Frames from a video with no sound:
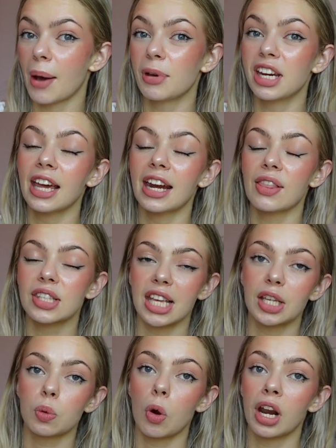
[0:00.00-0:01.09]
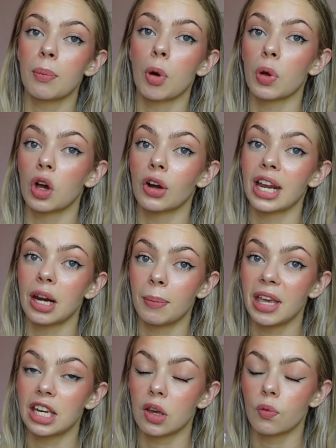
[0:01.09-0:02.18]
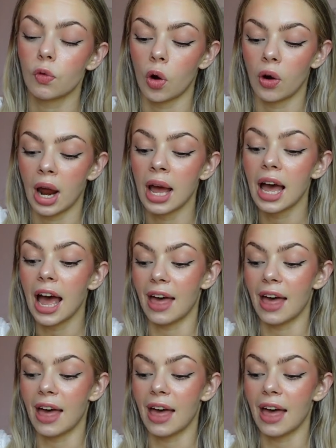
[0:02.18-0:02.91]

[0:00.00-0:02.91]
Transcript: We didn't get it in the size we wanted, but we got it in a medium for her.